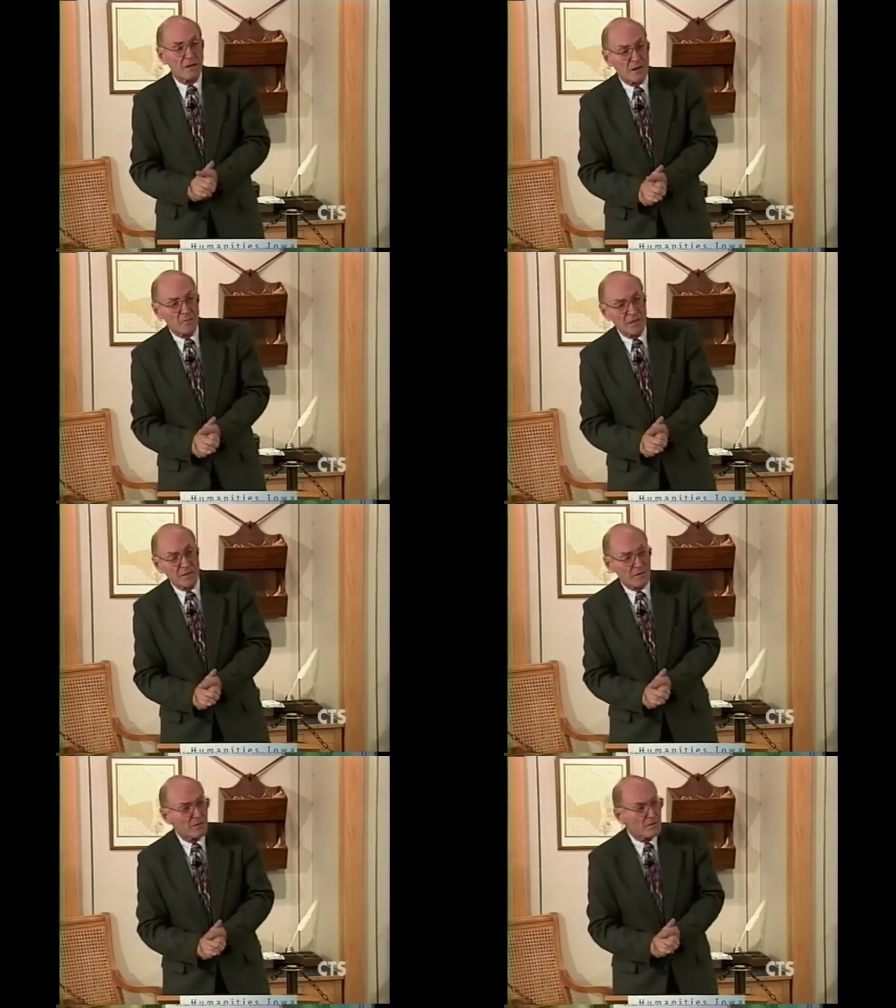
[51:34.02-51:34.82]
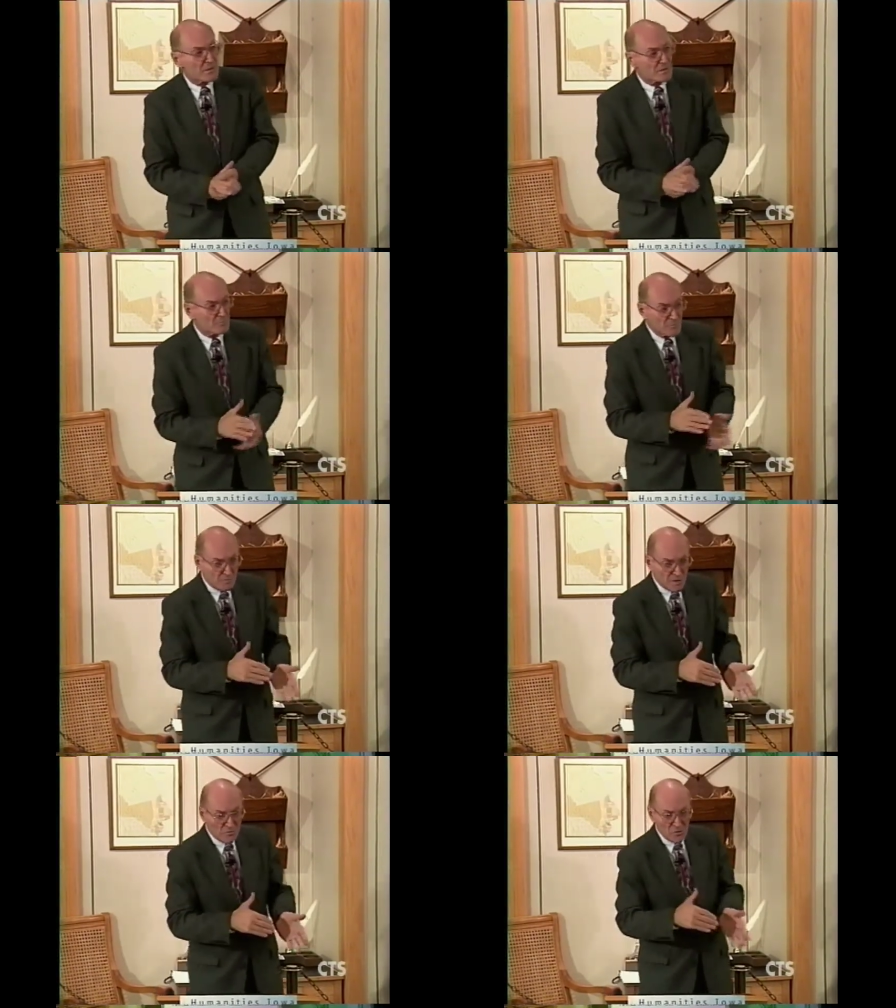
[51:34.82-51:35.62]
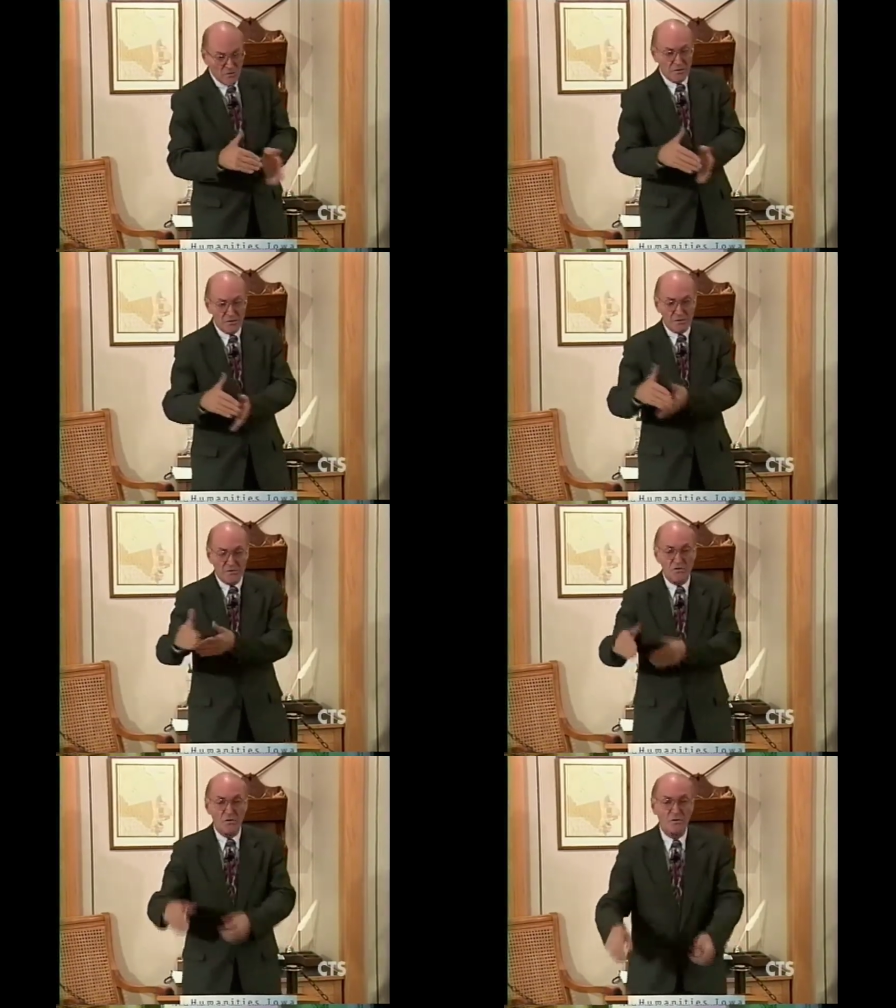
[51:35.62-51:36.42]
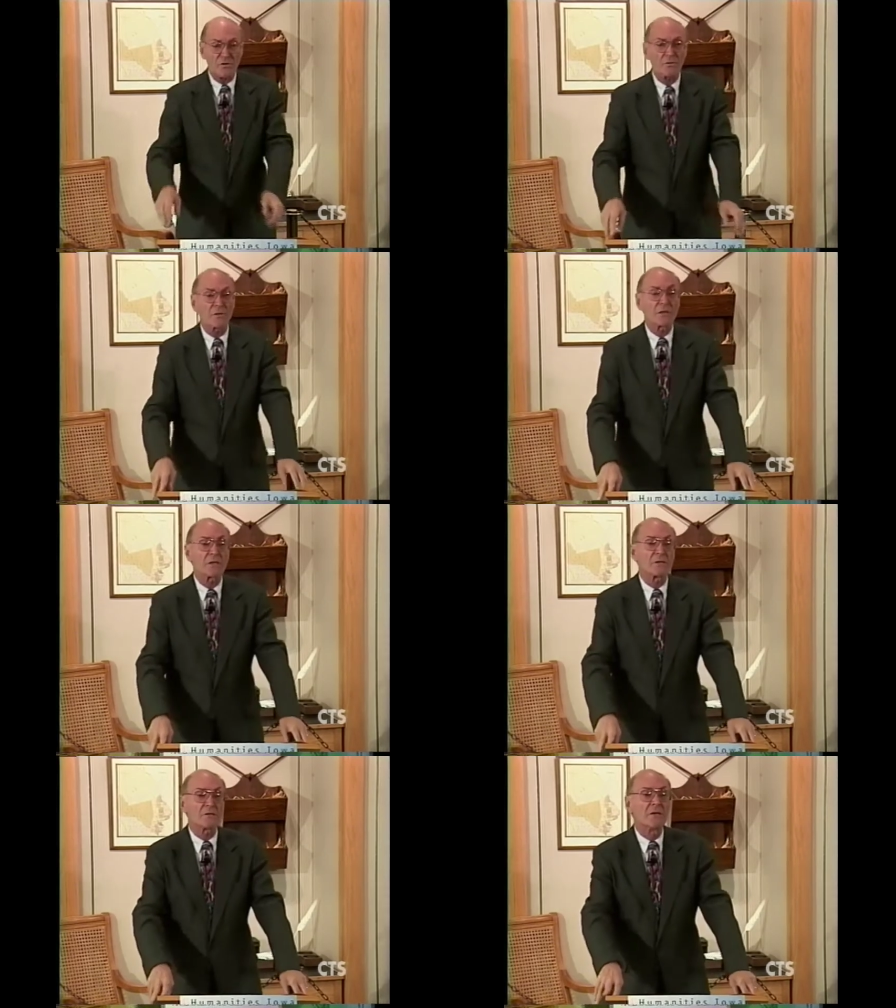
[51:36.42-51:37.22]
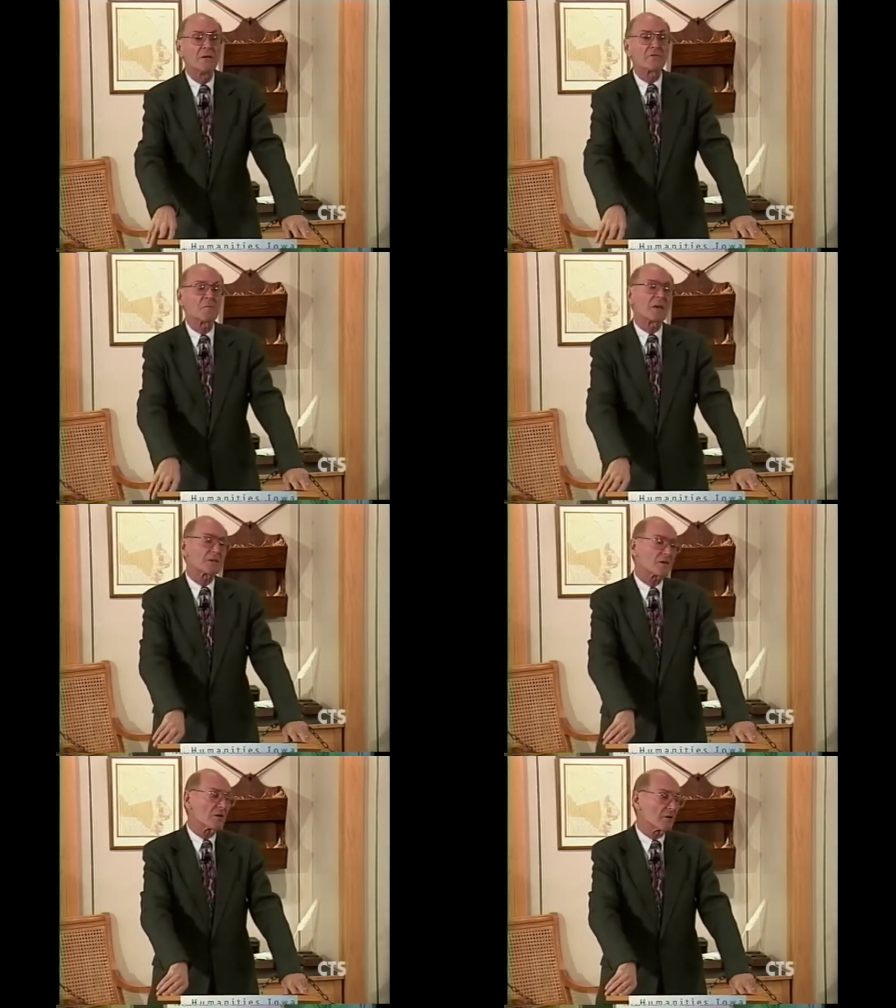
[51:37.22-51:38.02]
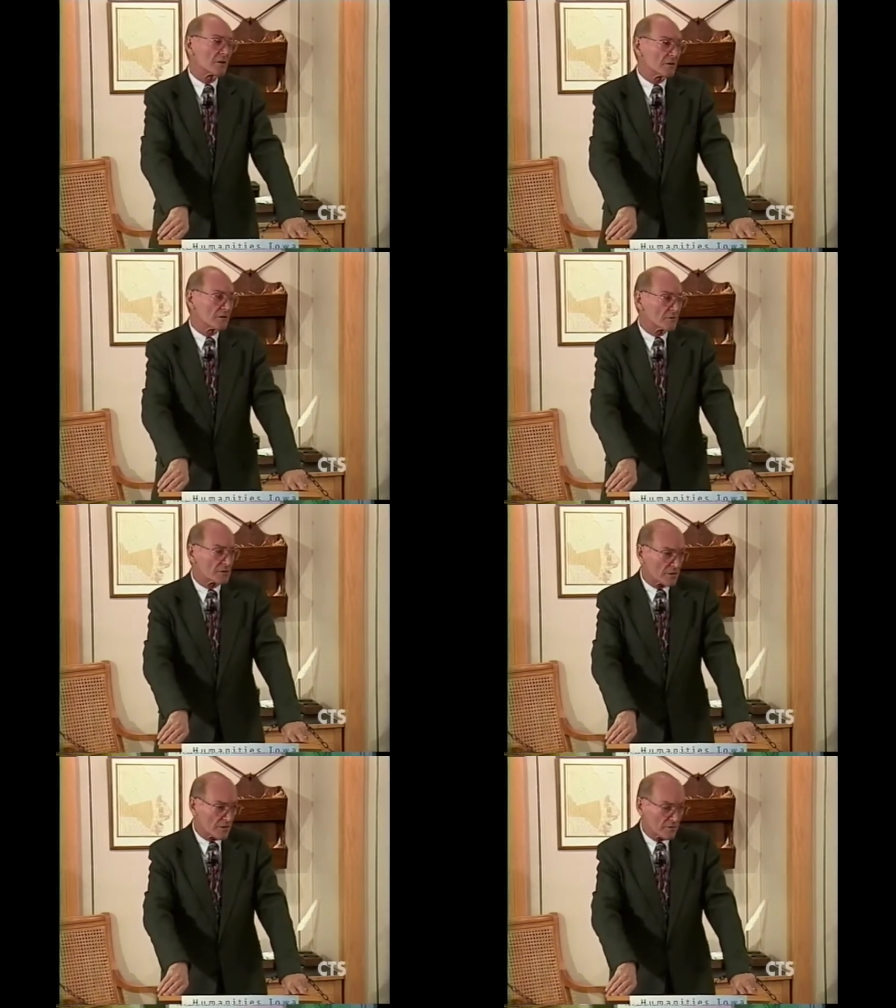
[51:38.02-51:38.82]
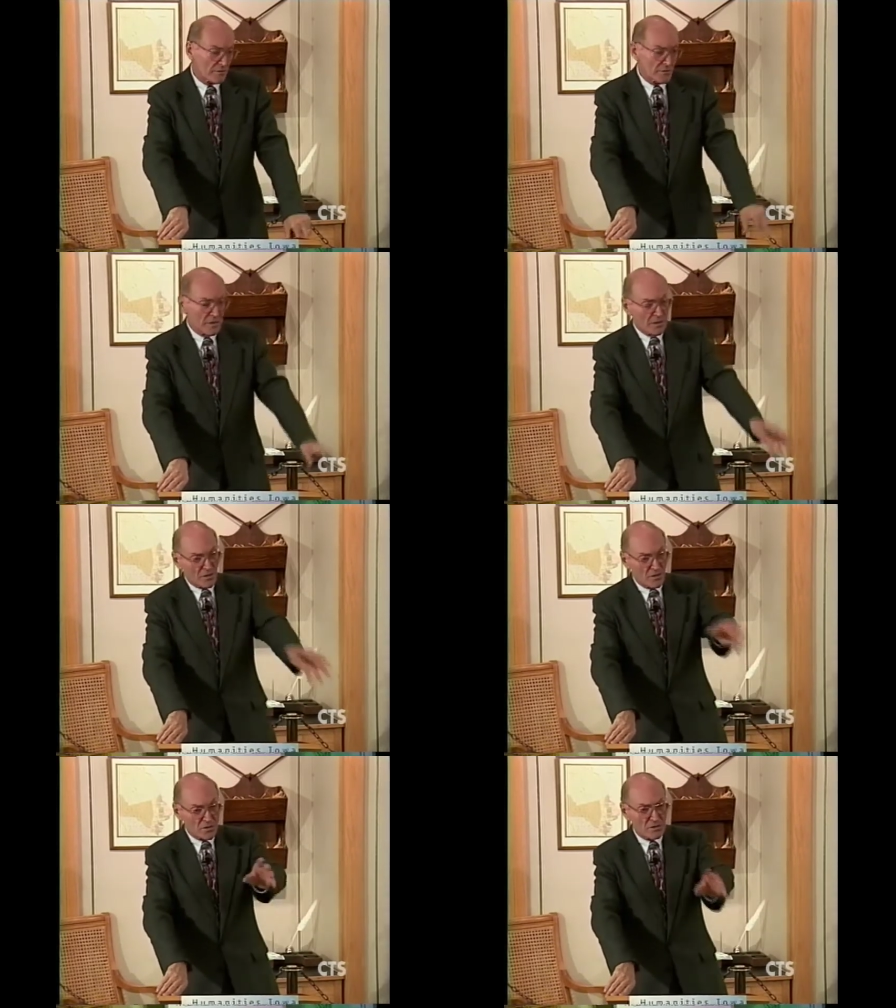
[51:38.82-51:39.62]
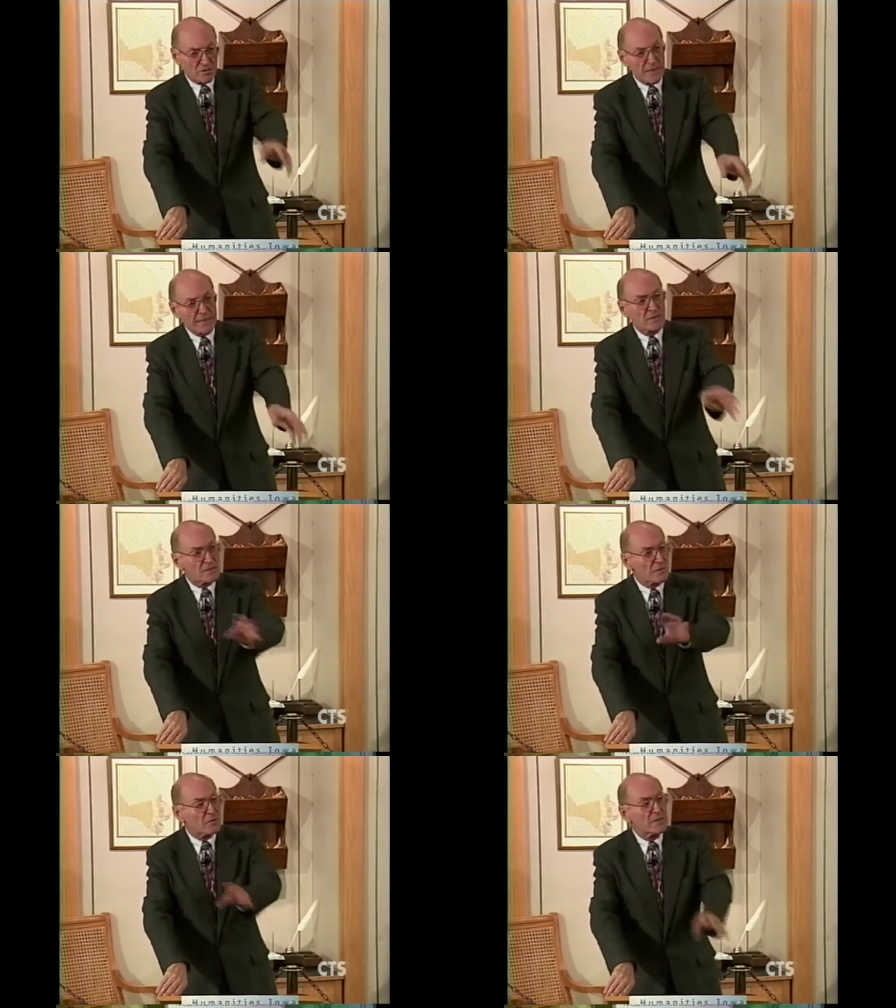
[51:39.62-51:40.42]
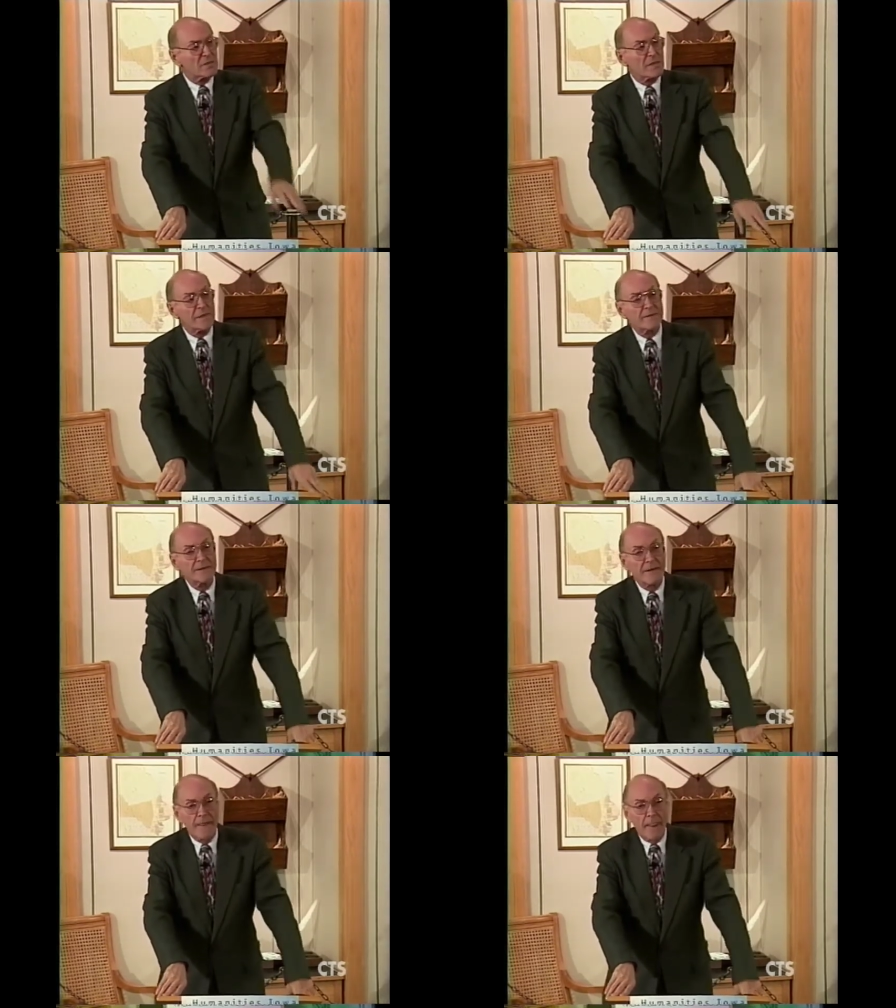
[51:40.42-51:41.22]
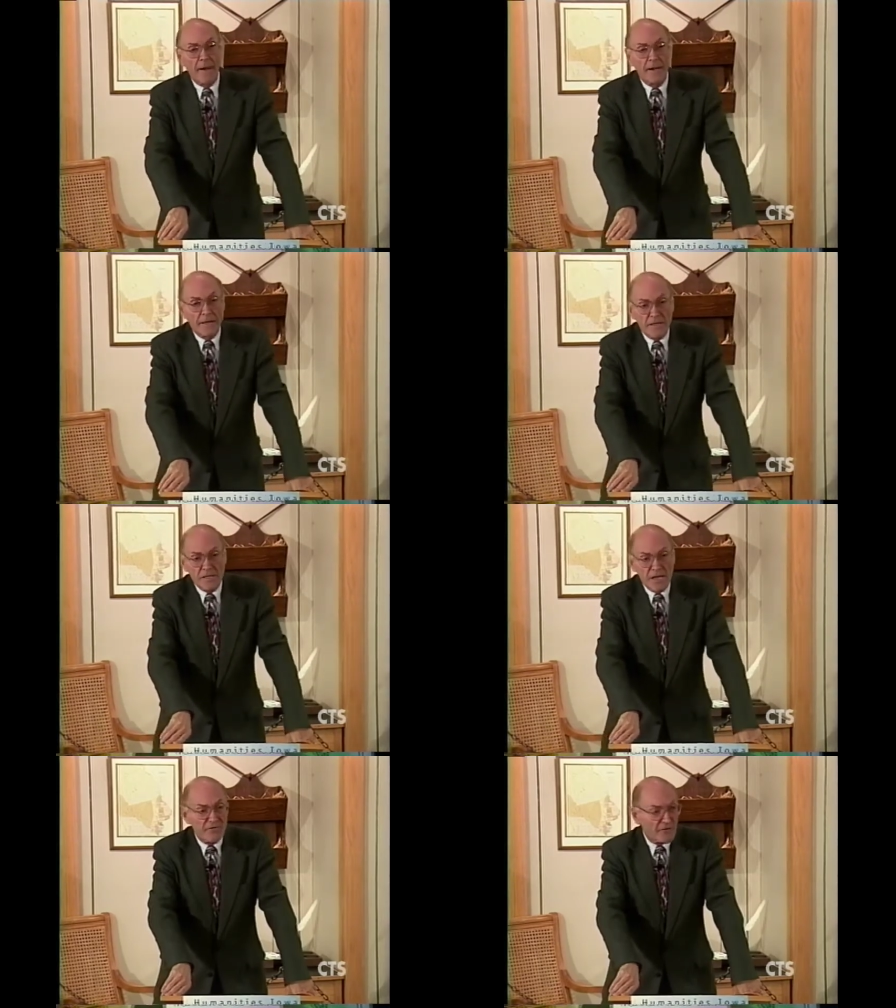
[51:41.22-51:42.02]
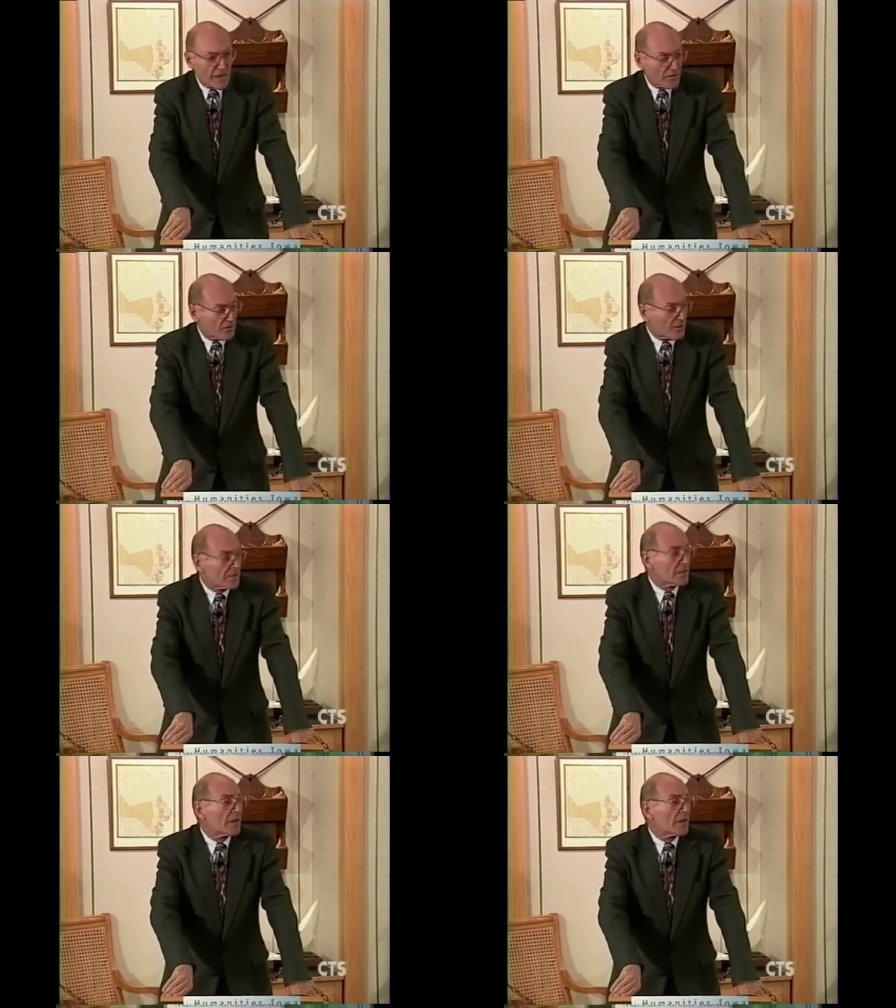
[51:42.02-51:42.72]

armadillo that has been moving sort of northward into, from Mexico into southern coastal Texas and Louisiana, is a vector.